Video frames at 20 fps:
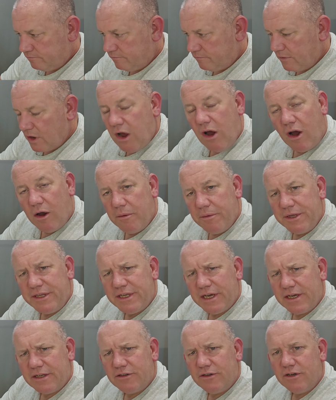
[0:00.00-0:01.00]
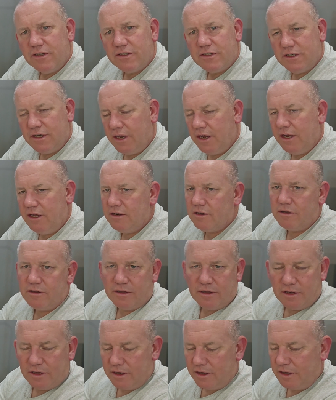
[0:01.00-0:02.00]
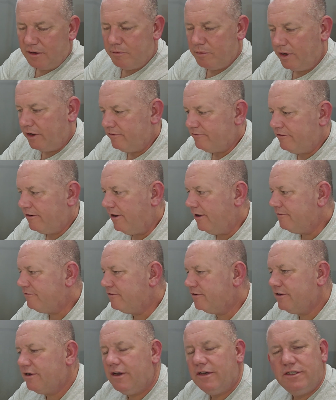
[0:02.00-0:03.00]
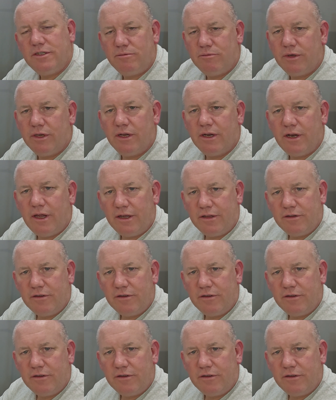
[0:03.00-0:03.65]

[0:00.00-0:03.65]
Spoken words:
hobbytech.ca. Not that I get paid for advertising, but I like